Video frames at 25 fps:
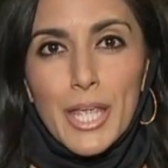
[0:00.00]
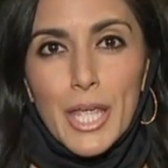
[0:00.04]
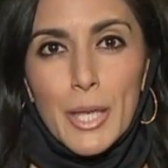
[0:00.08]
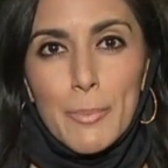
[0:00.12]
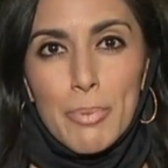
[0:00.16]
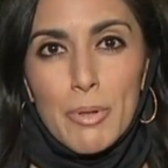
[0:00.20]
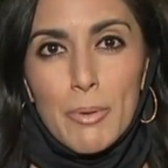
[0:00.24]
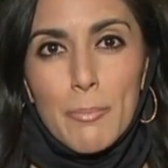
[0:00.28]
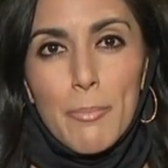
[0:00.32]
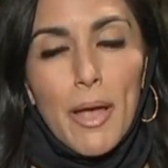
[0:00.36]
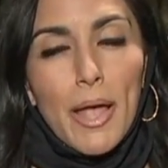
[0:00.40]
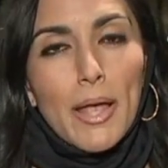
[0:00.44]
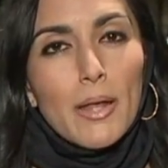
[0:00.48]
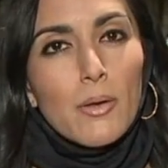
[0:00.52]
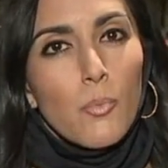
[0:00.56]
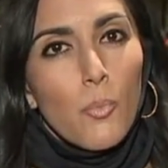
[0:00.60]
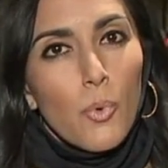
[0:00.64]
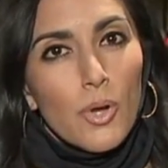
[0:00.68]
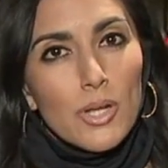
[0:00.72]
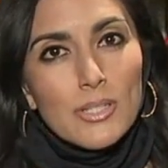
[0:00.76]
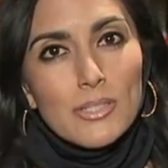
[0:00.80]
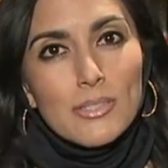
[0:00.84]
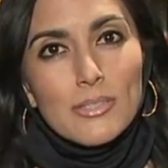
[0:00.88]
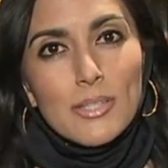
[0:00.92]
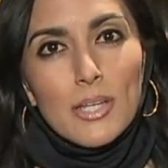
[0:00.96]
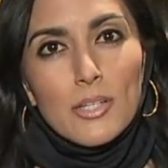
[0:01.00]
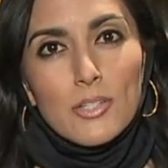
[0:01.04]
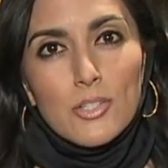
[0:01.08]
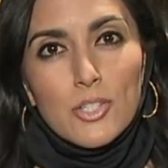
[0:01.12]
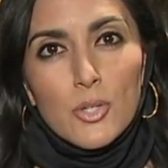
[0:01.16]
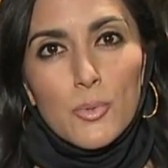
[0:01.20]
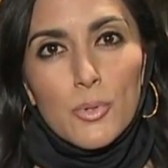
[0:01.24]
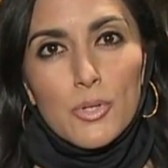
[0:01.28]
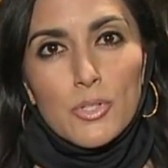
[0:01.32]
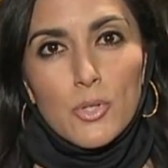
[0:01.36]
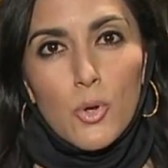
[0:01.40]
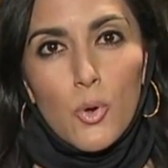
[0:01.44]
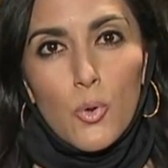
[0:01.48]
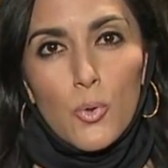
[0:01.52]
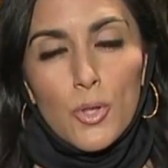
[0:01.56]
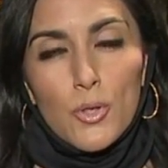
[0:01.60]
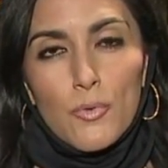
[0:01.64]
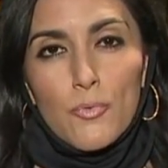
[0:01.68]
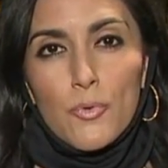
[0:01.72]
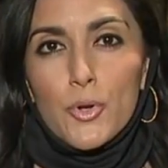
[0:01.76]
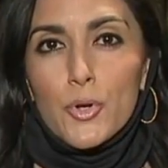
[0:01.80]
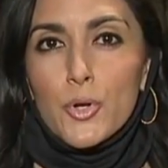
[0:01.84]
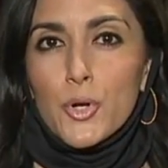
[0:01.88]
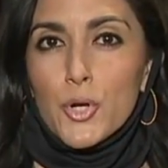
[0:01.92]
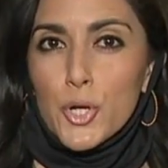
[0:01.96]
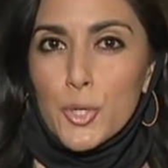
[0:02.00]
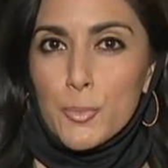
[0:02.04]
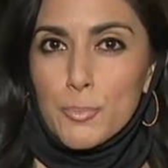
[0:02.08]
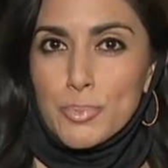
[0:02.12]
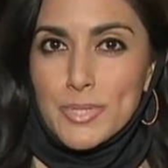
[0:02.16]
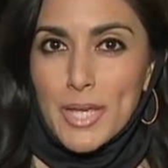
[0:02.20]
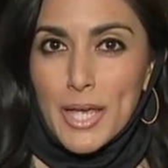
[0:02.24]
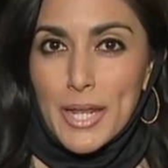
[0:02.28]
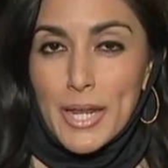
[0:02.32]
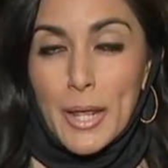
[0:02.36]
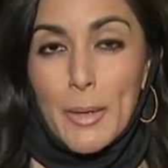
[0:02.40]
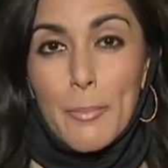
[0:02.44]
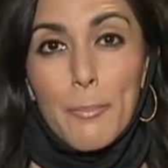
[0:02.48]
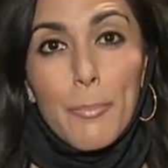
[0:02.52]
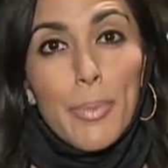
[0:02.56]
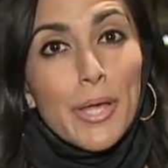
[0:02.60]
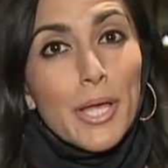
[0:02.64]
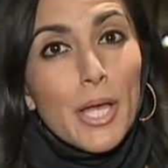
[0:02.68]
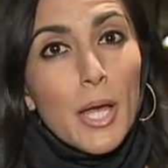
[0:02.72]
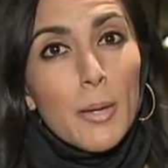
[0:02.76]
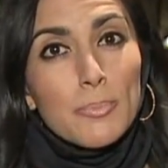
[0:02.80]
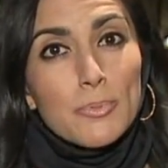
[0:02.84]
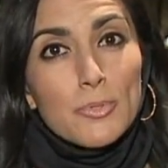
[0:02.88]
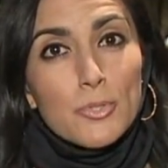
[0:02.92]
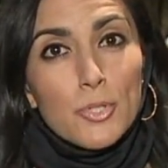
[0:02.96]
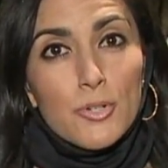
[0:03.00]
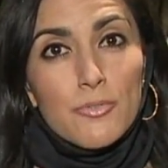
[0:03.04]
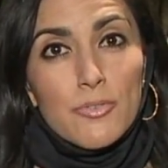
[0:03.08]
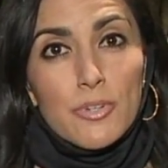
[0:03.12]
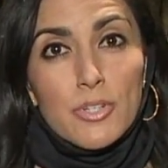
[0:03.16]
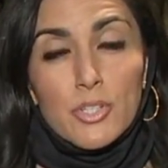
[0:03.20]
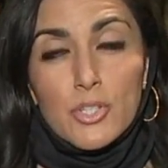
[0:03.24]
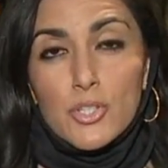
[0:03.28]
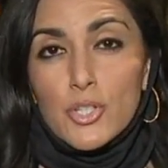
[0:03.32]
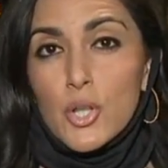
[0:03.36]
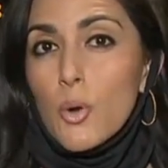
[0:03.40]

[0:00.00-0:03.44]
Keep in mind, once they do, it's only for curbside and pickup service.